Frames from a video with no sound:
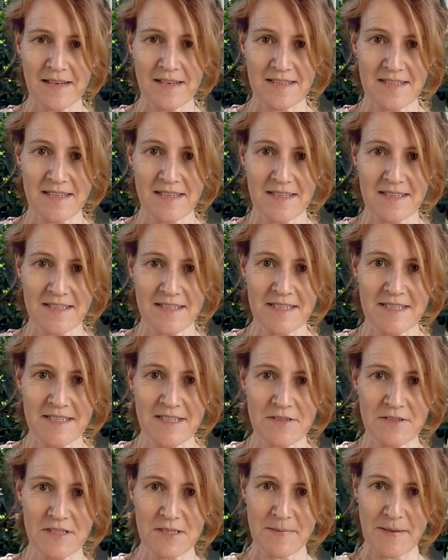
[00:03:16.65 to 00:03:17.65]
I started to get
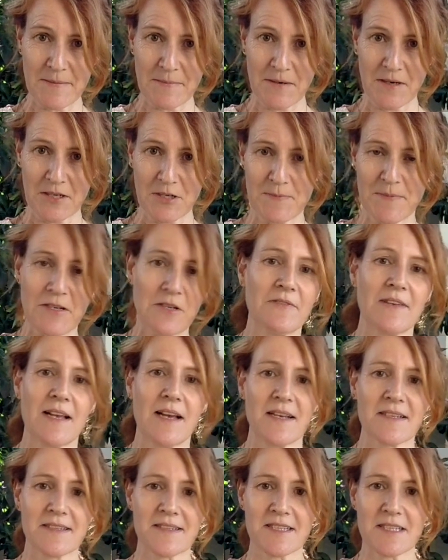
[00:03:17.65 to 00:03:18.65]
serious about buying a pair of
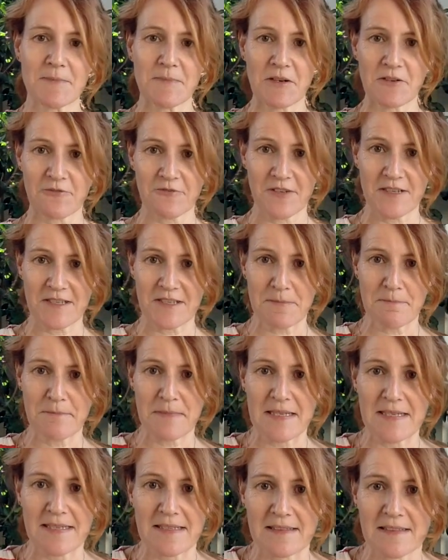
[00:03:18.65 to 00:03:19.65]
lasts, and my friend
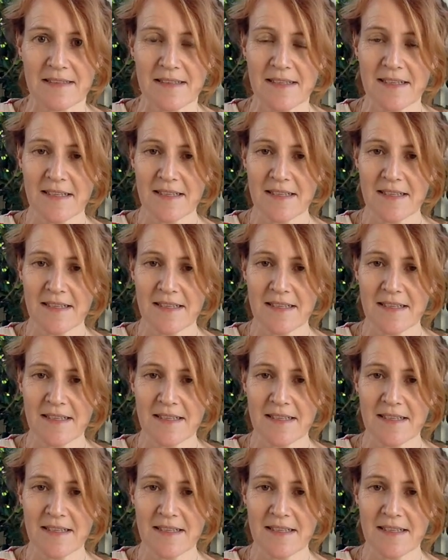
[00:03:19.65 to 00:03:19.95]
Megan